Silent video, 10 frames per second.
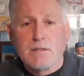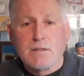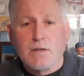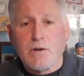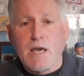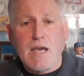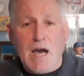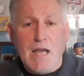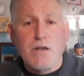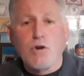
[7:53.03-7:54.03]
Okay,
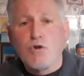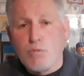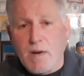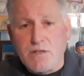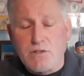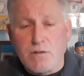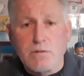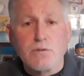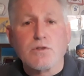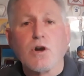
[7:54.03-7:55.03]
I know who my
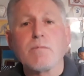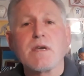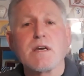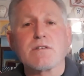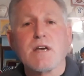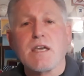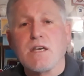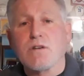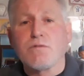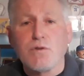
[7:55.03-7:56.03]
Southerners are because I
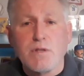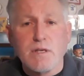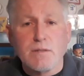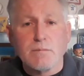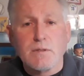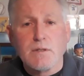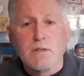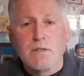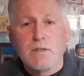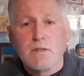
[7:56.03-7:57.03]
interviewed them.
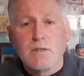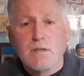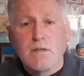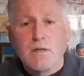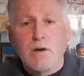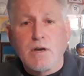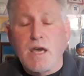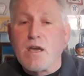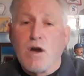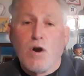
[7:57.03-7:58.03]

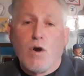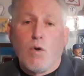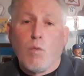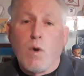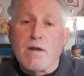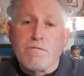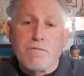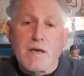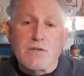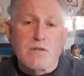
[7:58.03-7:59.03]
Okay, one
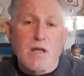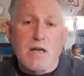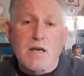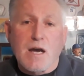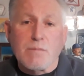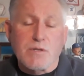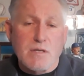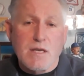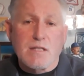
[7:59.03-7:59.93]
fix a lot of cops get